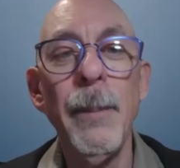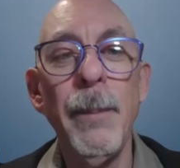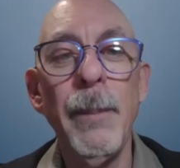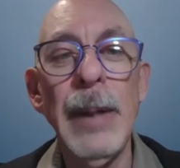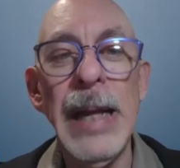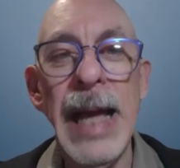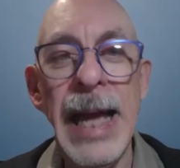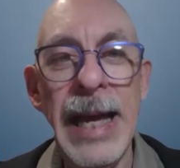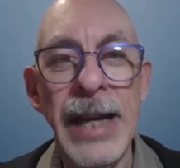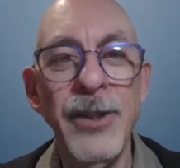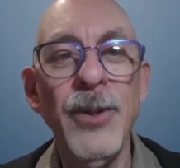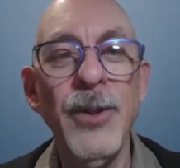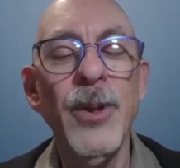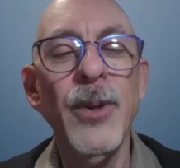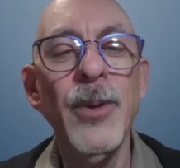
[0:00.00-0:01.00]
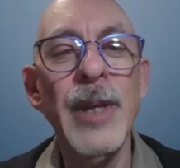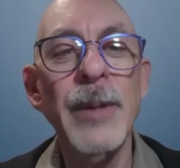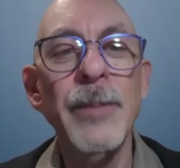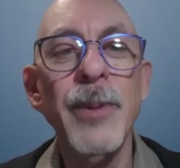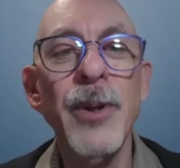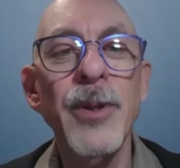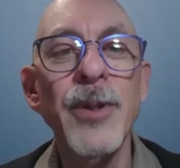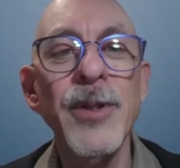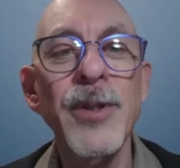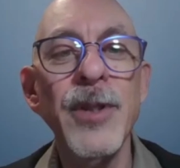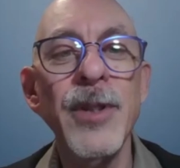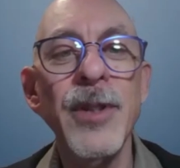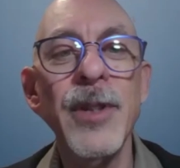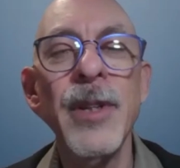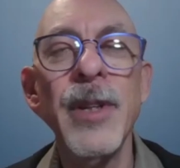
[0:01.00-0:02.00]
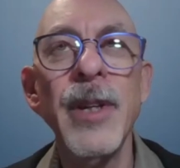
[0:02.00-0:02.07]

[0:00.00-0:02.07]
but how do you know that person